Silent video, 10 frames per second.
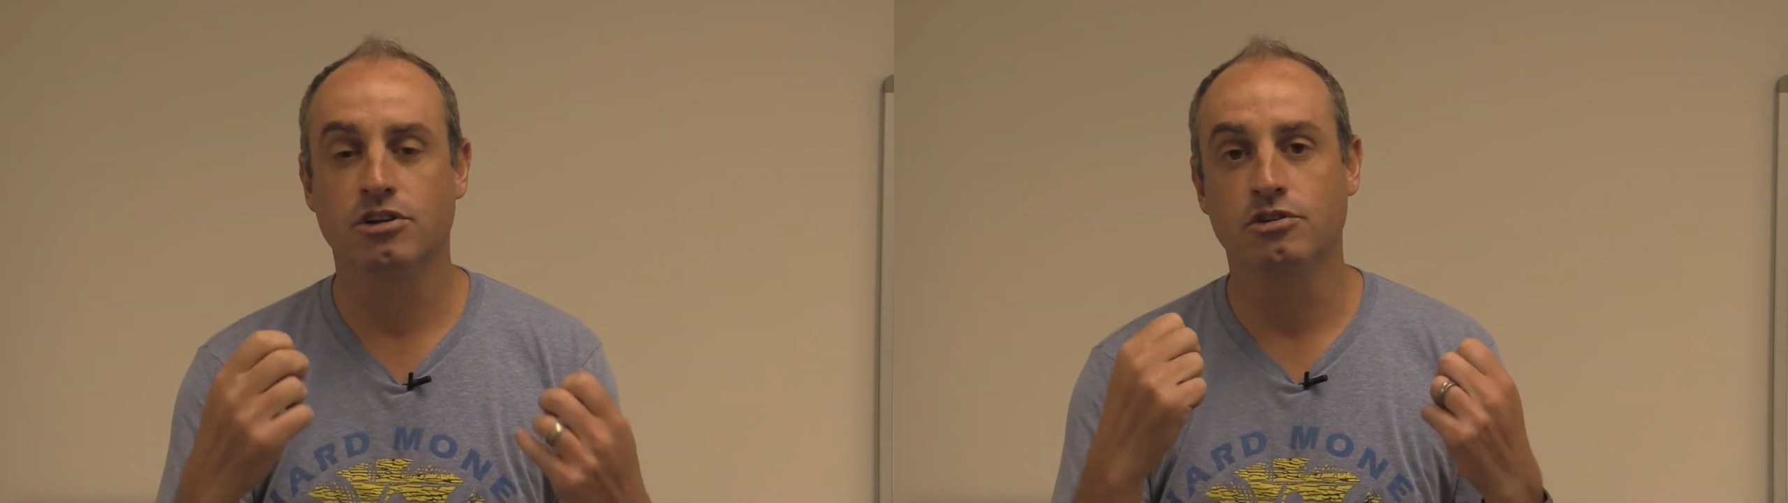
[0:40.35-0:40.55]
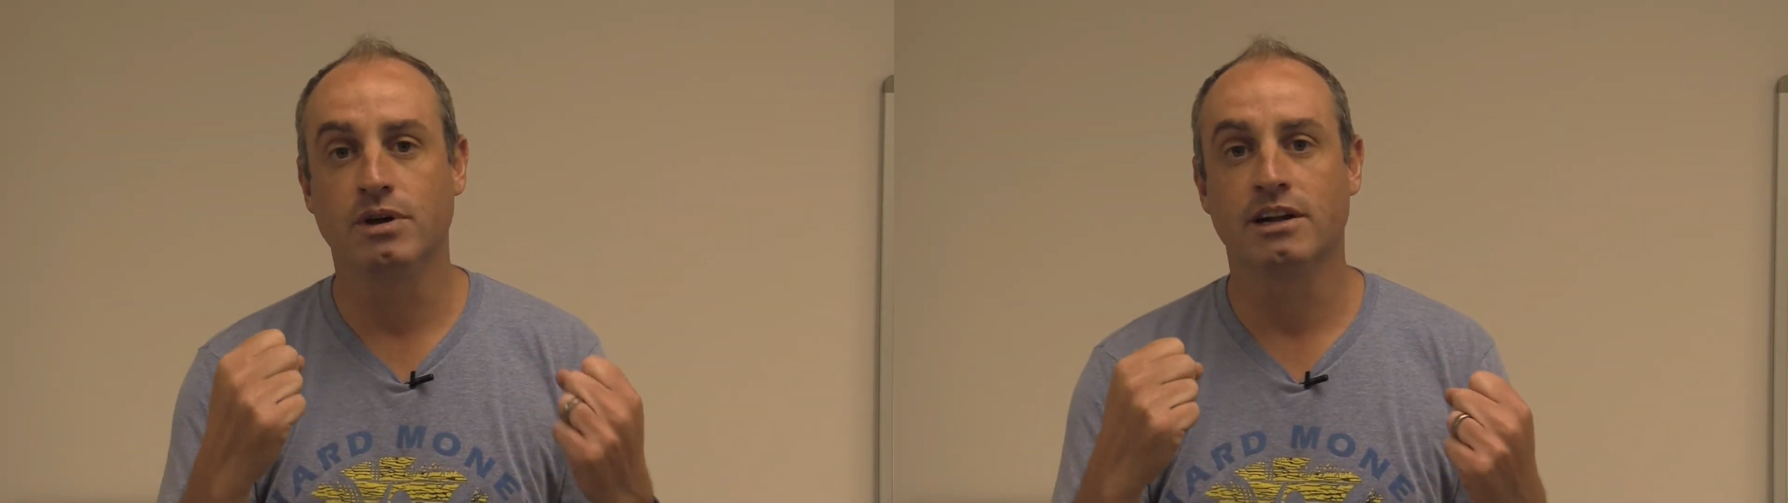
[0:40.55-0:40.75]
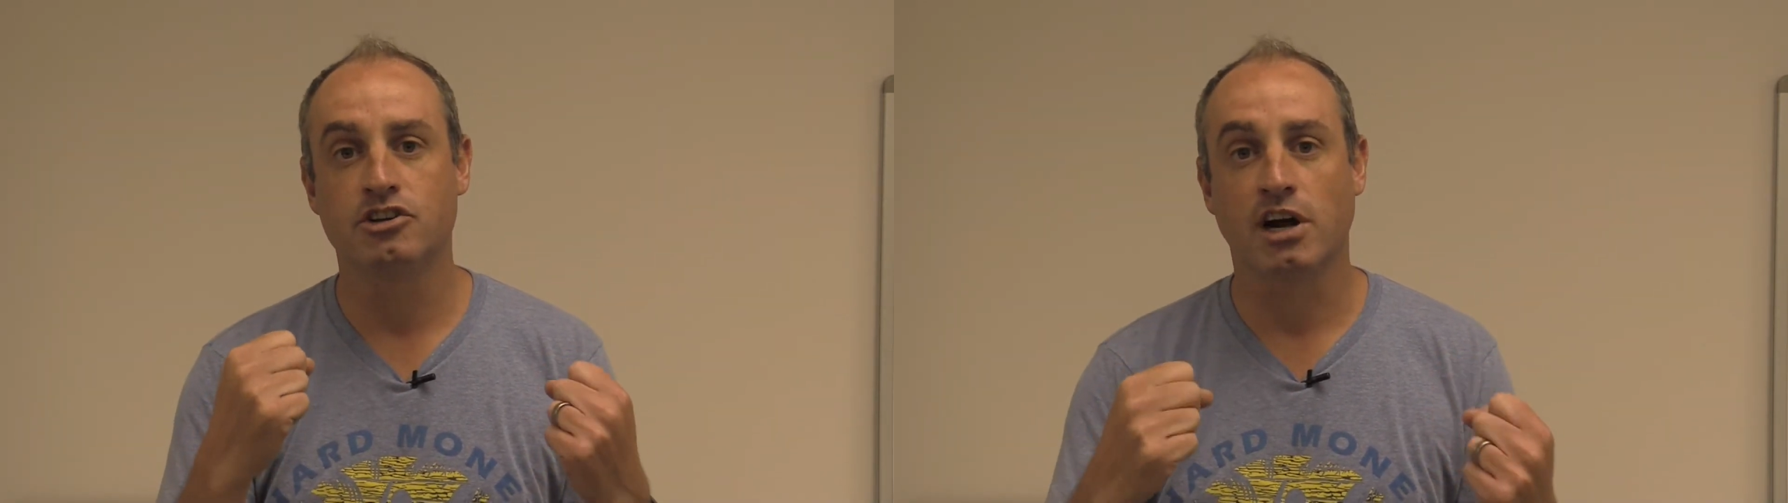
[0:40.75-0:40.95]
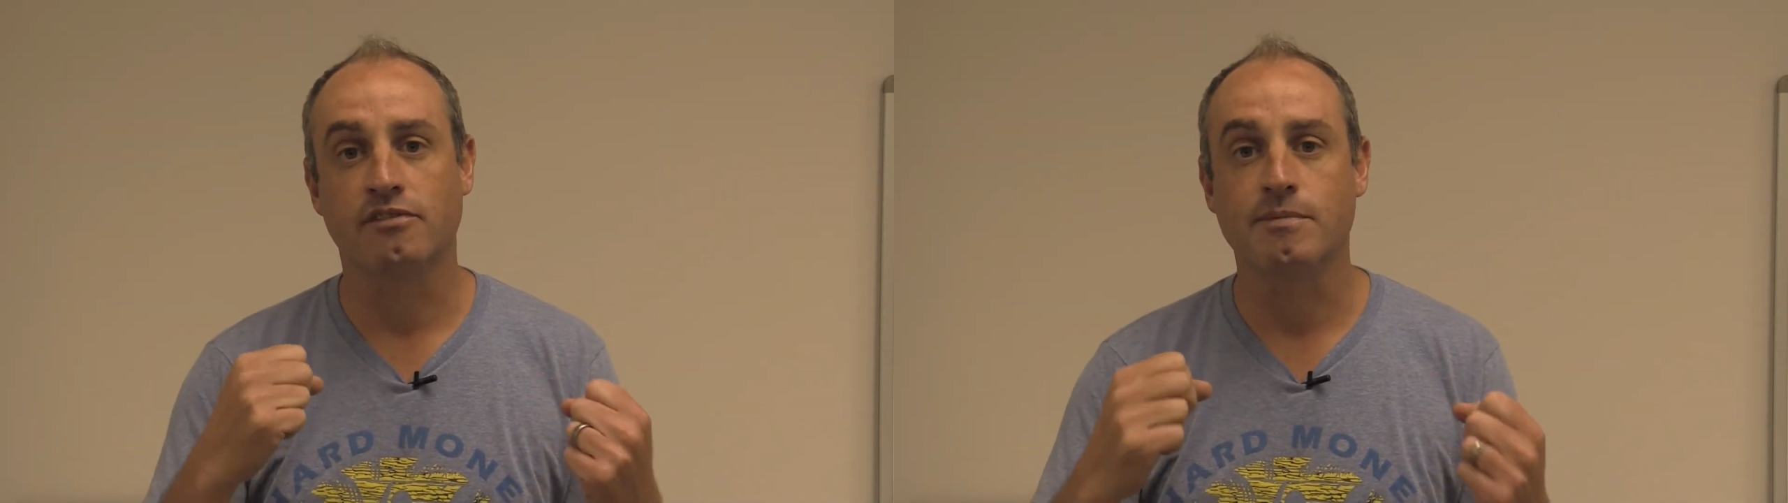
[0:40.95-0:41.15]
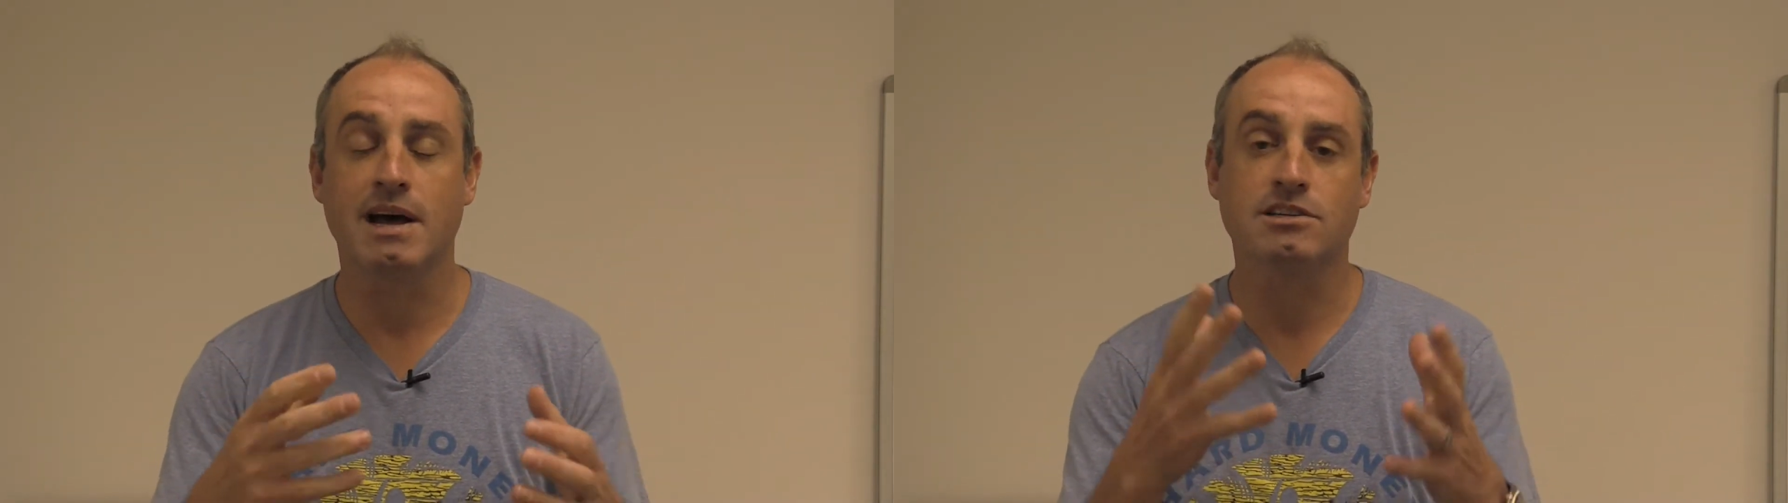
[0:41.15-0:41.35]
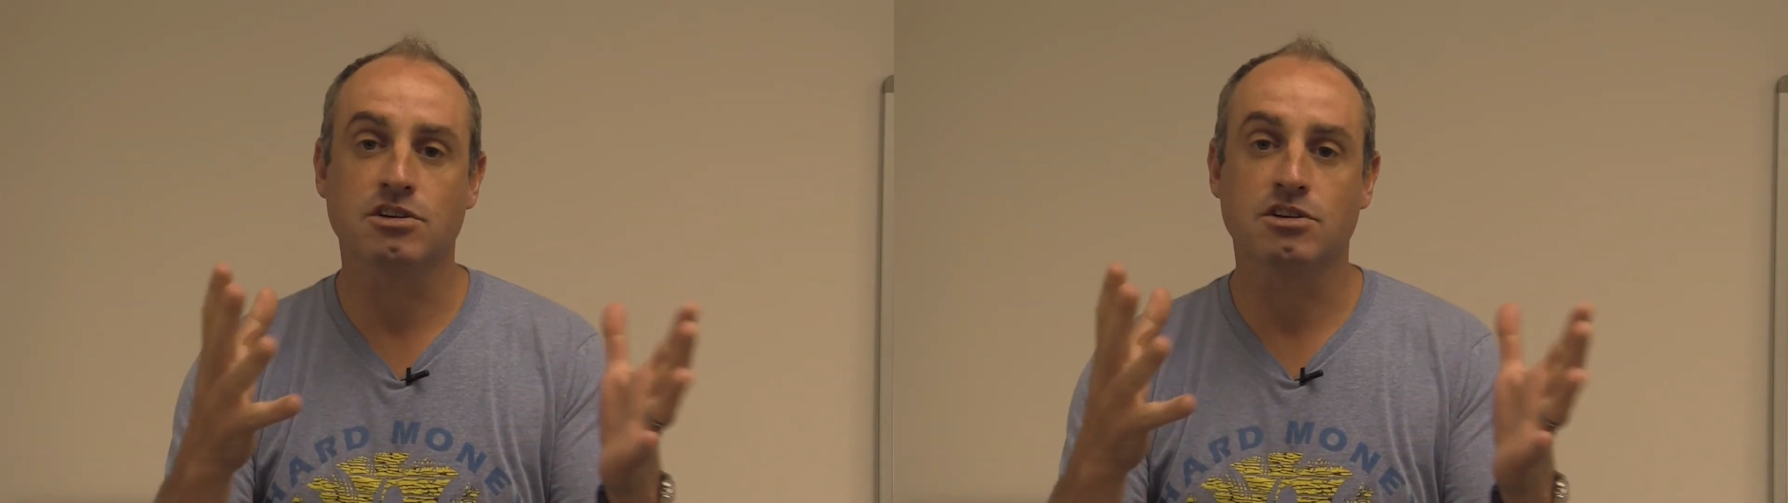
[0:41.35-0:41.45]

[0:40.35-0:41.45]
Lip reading: you get a check from that.